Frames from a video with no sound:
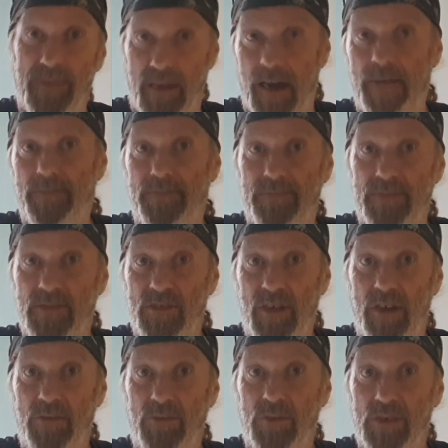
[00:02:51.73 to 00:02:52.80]
Yeah.
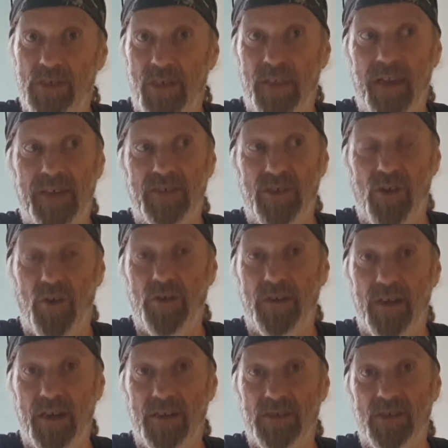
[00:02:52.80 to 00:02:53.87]
So that's, mm. that's the oh.
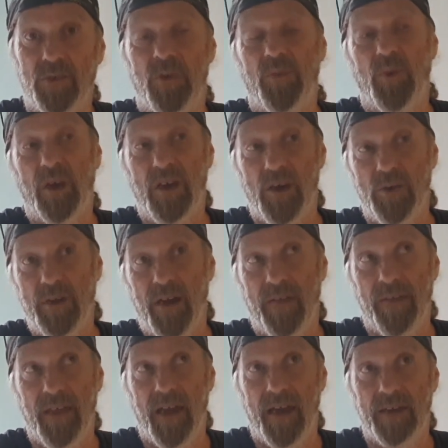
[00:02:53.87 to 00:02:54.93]
idea. So yeah. we go
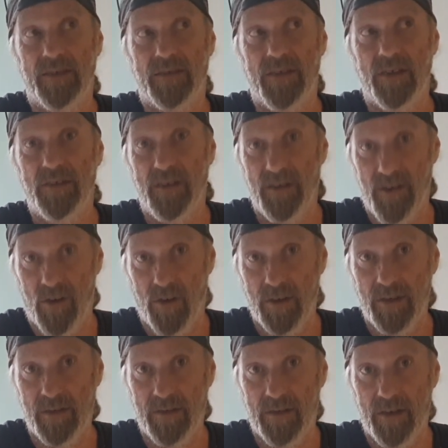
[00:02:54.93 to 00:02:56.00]
down there Sunday night.